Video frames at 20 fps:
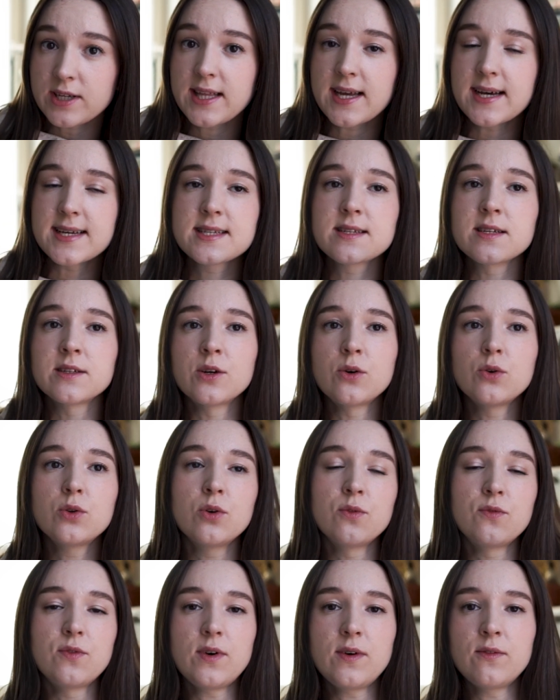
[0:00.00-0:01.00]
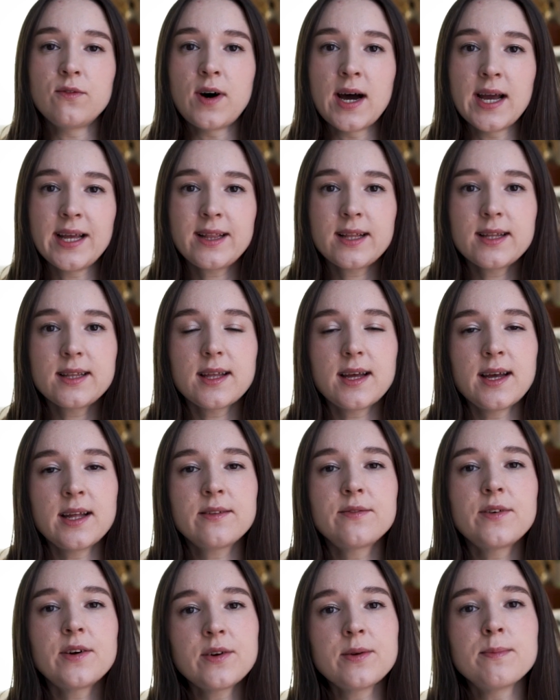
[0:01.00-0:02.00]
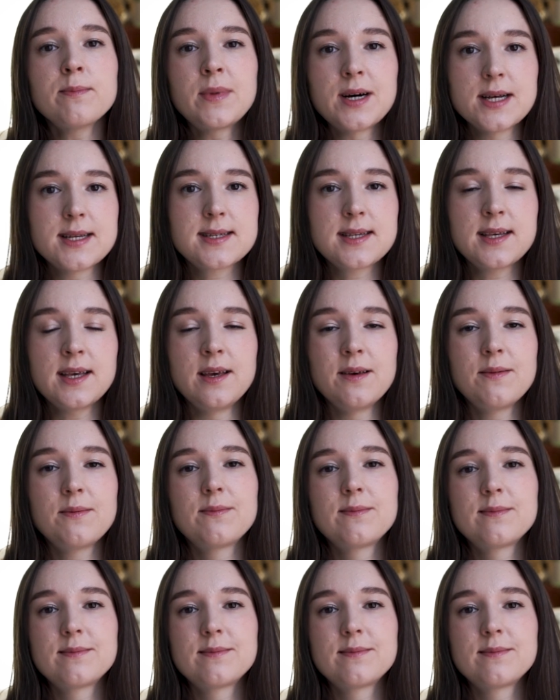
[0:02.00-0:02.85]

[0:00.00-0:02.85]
It has a note of violet and very musky.